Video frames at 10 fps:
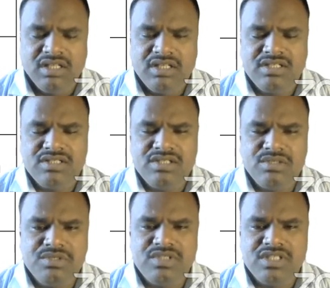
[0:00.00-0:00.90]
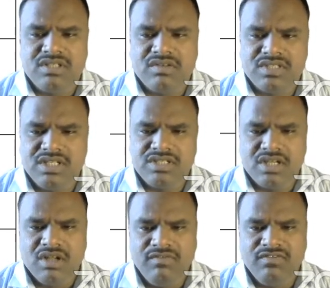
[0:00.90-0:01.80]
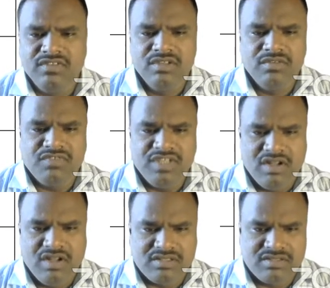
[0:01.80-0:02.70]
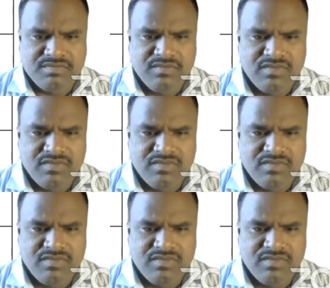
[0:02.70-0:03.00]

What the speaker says: It is due to this oxidation of phenols.